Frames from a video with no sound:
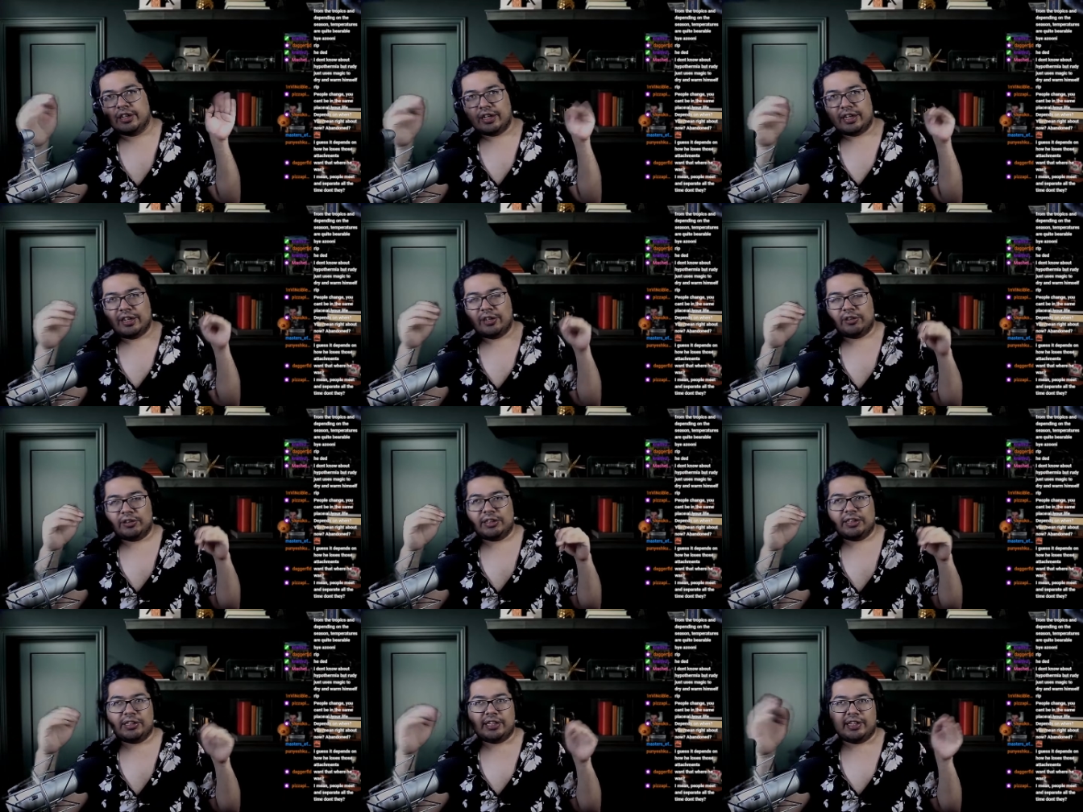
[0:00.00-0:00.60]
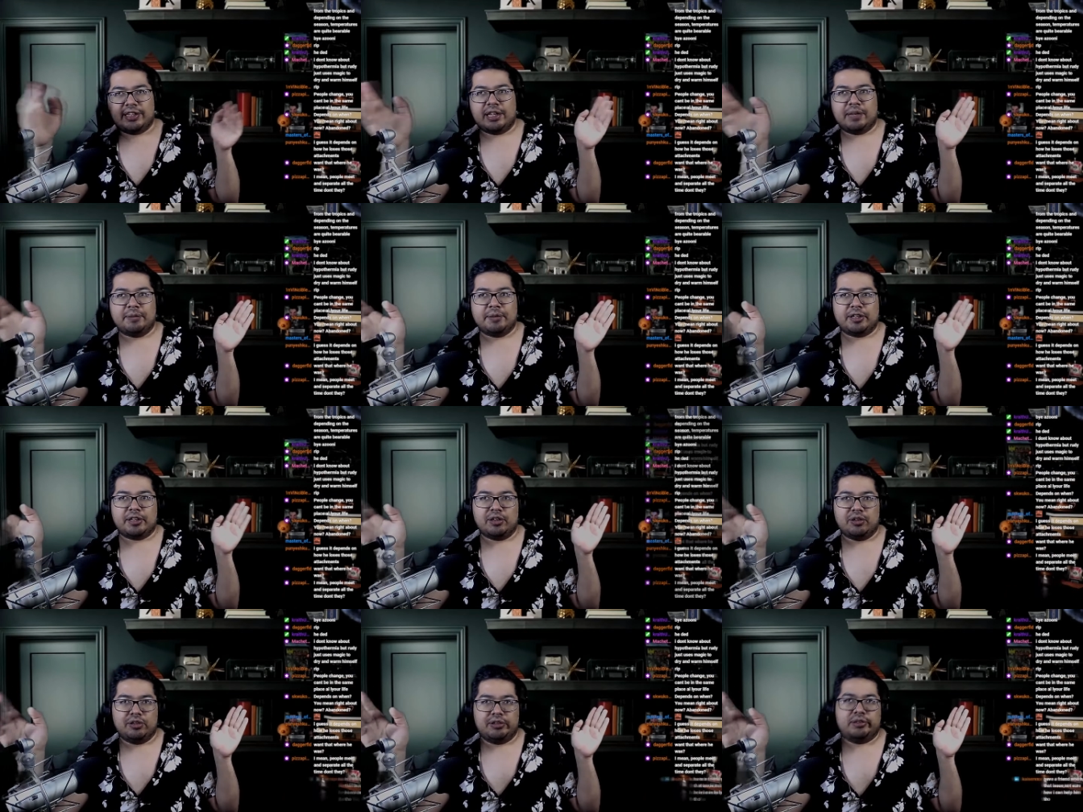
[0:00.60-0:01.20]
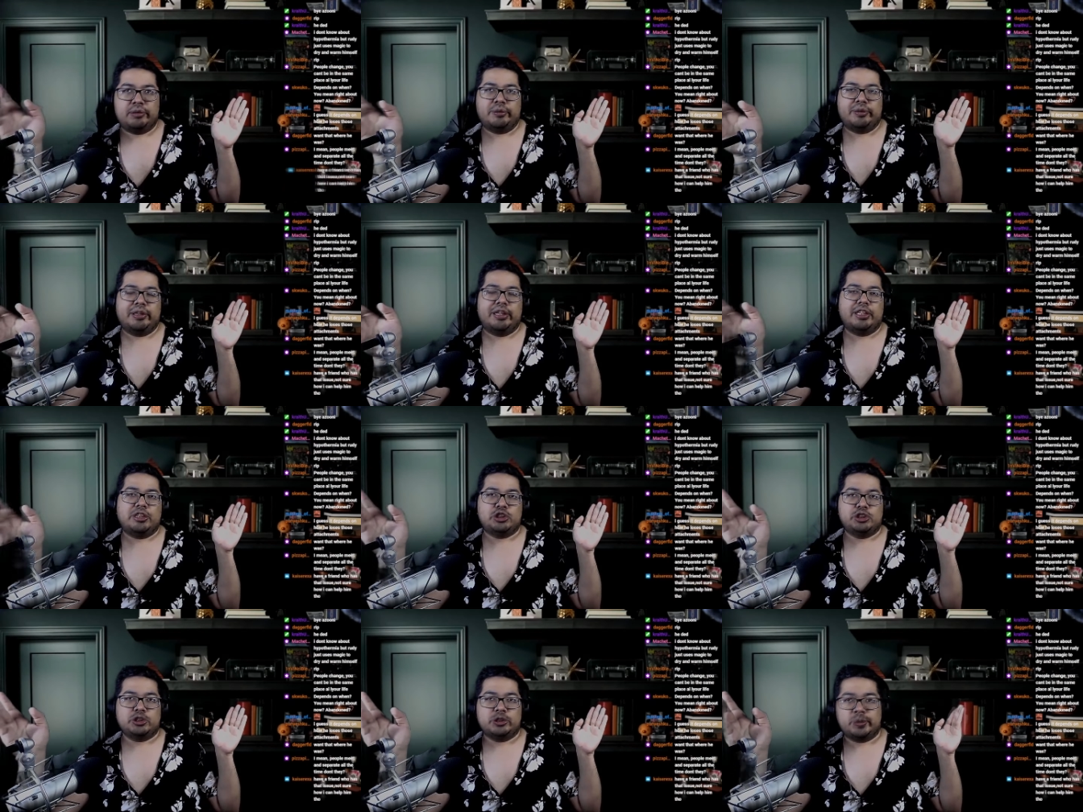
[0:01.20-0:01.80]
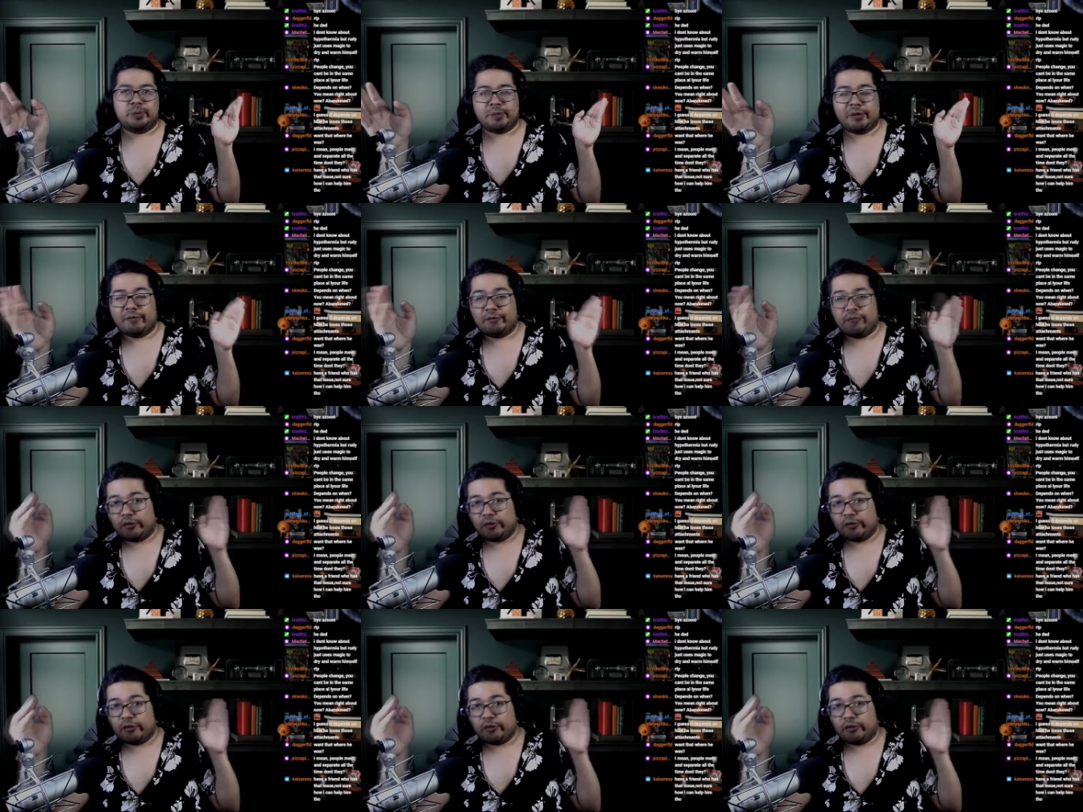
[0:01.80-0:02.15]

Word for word: a healthy dynamic, a healthy relationship.